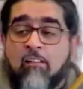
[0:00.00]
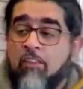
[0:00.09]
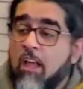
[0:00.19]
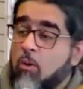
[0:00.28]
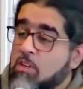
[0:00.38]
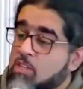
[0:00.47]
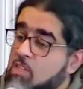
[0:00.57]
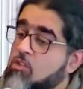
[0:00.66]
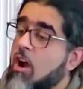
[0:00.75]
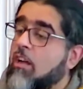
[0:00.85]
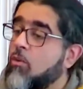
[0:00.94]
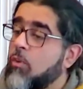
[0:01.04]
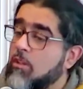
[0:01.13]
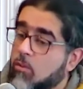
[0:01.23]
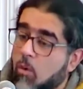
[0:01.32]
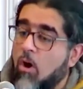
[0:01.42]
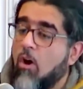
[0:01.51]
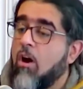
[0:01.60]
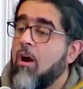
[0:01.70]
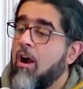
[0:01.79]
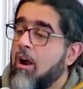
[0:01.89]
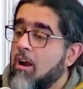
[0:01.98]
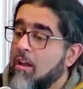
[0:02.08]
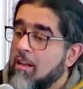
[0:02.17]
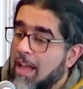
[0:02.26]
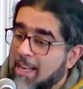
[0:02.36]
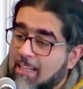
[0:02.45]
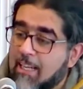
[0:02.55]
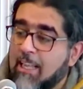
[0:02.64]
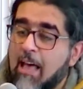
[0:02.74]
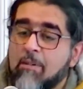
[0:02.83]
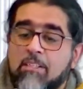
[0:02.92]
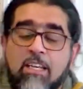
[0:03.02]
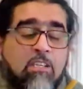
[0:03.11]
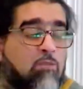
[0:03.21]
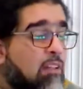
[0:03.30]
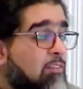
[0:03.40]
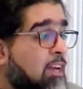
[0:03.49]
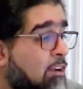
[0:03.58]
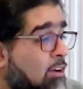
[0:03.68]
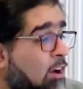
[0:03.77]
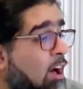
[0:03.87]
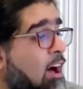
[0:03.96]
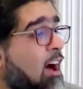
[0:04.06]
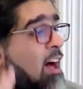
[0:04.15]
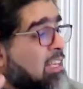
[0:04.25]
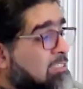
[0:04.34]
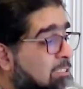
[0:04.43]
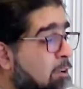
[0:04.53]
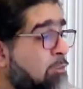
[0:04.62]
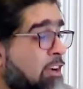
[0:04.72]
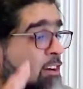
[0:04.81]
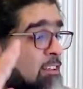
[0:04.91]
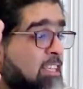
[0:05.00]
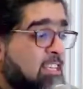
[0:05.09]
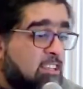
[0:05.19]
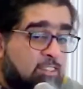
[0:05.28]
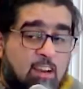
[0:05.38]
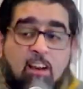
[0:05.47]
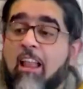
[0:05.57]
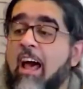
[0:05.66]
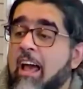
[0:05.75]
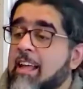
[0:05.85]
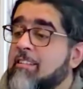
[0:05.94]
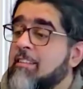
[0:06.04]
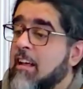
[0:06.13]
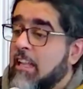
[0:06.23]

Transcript: They were struck with war and calamities, difficulties in their life.